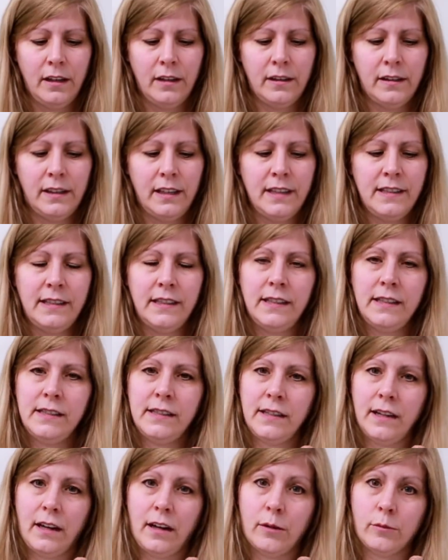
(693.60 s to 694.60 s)
This
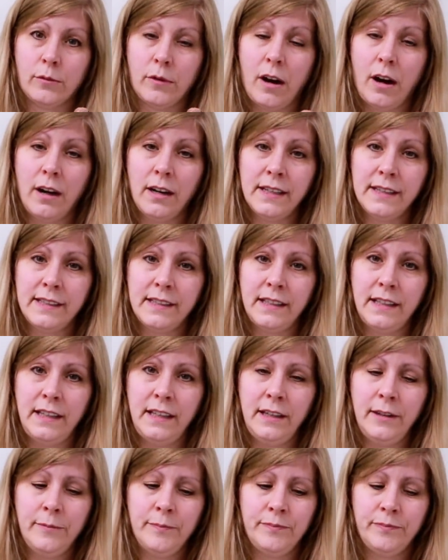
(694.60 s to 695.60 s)
is
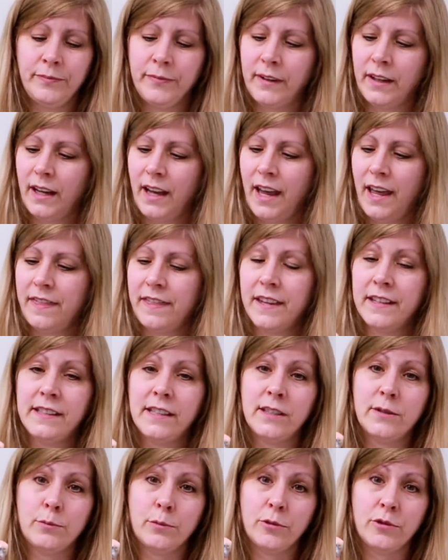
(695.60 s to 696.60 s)
Roxy, and this
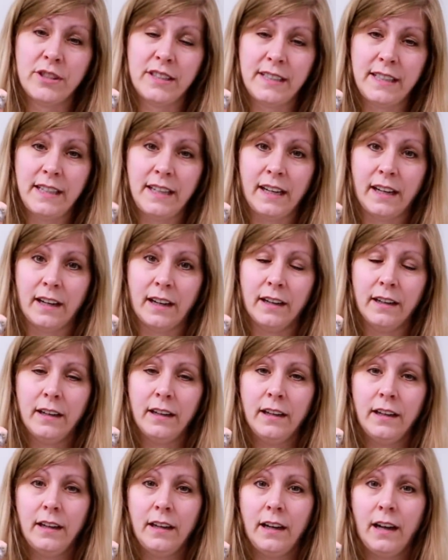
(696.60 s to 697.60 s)
is Rosita.
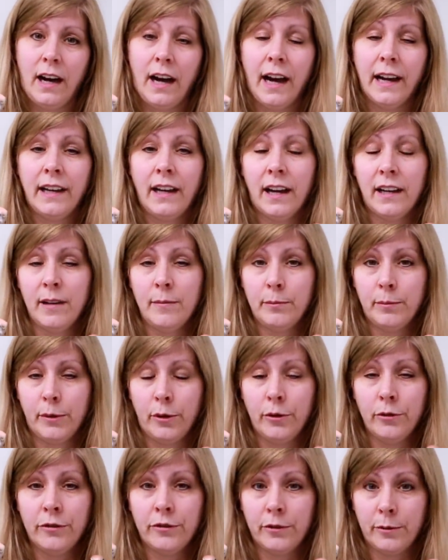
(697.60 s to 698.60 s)
I got them
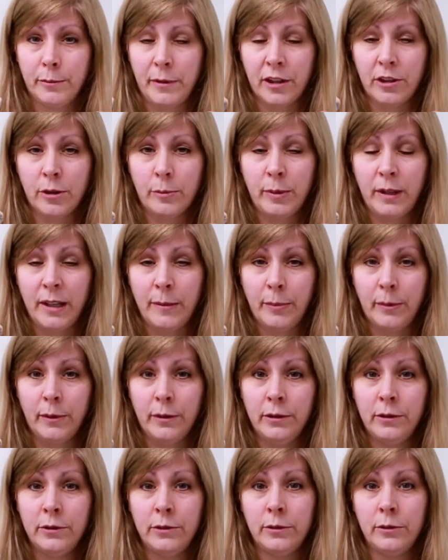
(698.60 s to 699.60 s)
both from other
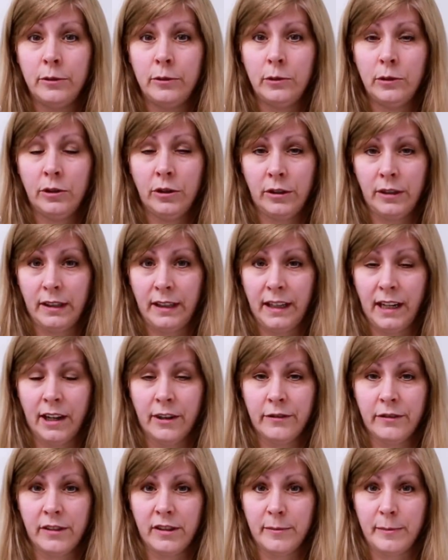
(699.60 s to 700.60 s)
people who couldn't
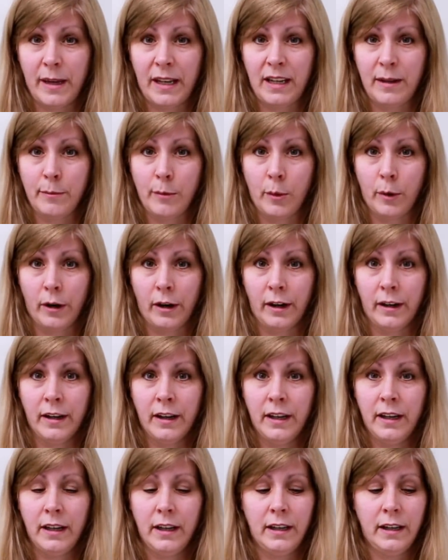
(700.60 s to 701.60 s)
care for them anymore.
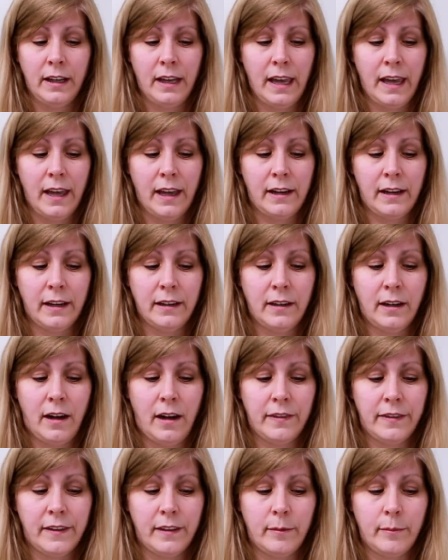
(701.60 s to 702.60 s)
And I
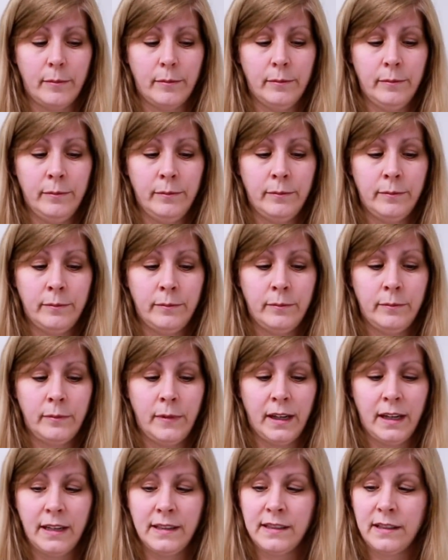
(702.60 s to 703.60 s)
got them,
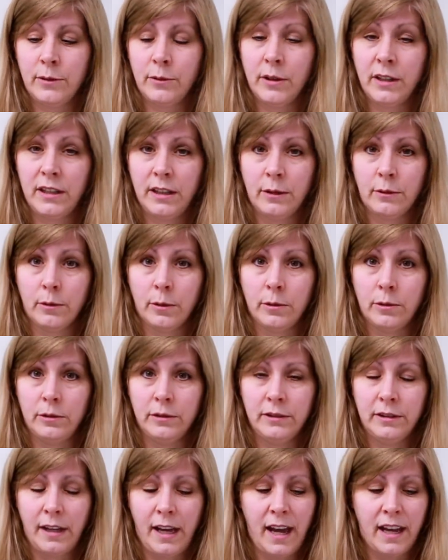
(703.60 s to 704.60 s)
I guess they were a year
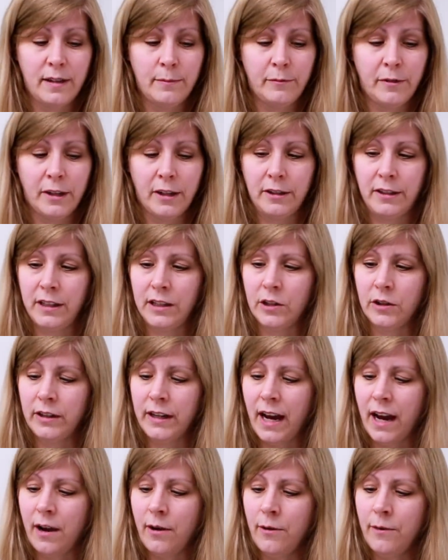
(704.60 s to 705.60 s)
old. I had them about a year
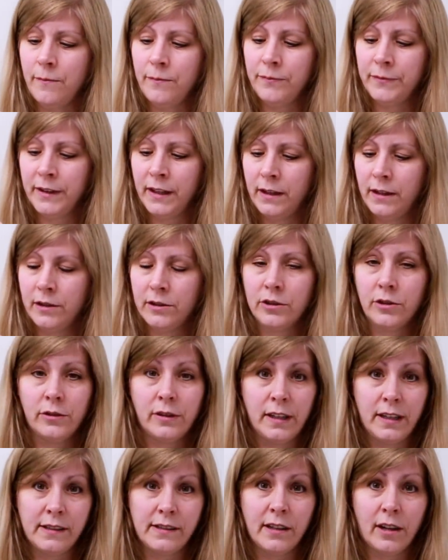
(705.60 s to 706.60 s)
now. So
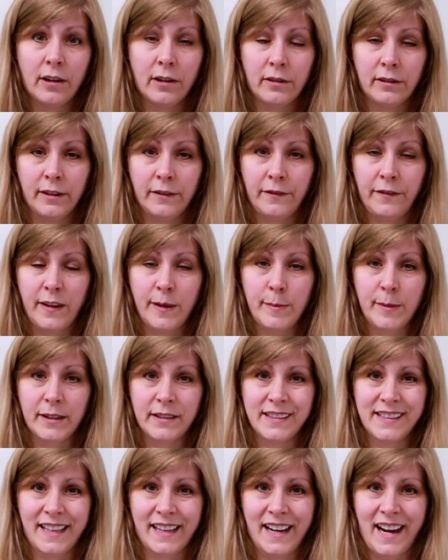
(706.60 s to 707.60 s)
these are the
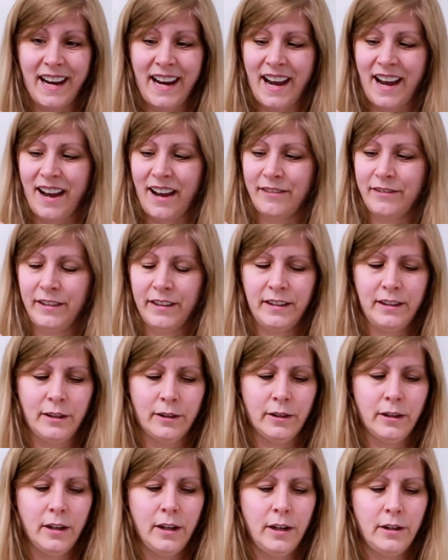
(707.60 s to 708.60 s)
females that I have. And
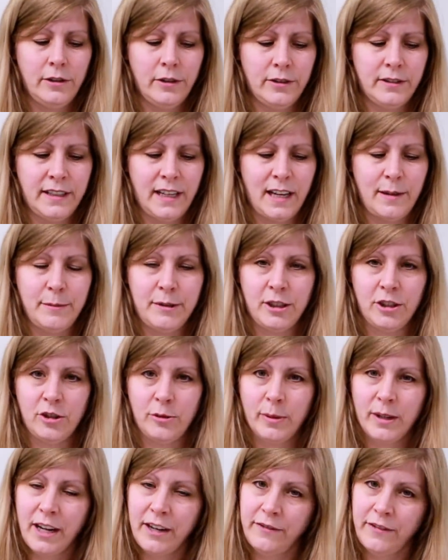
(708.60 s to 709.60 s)
they're tame
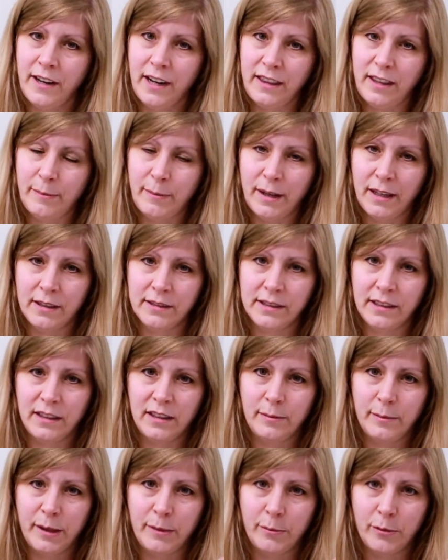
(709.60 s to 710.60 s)
too, but I find the males a
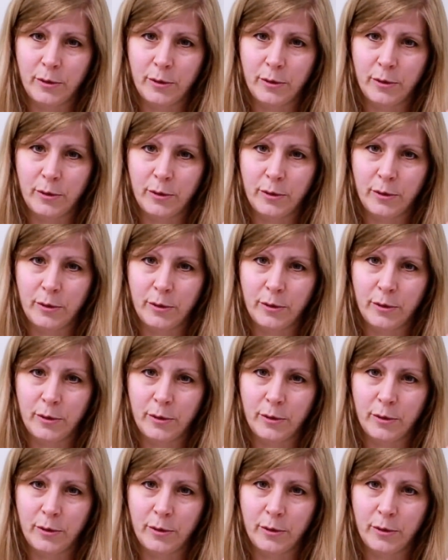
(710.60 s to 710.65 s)
little bit